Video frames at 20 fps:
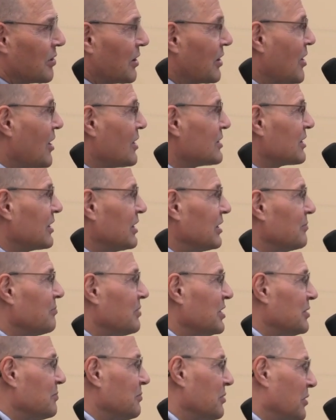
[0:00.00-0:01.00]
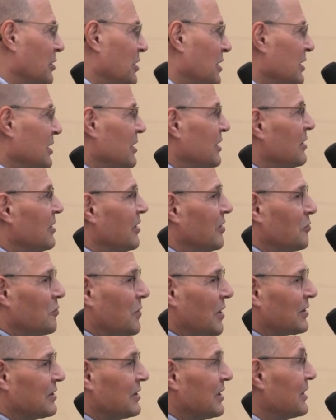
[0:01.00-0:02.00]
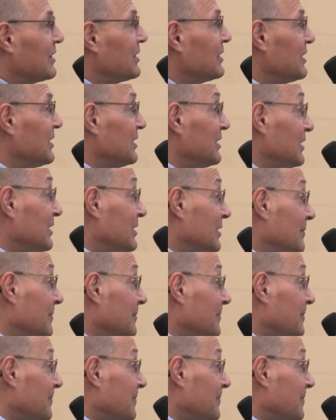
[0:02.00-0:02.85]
and asking people what they need.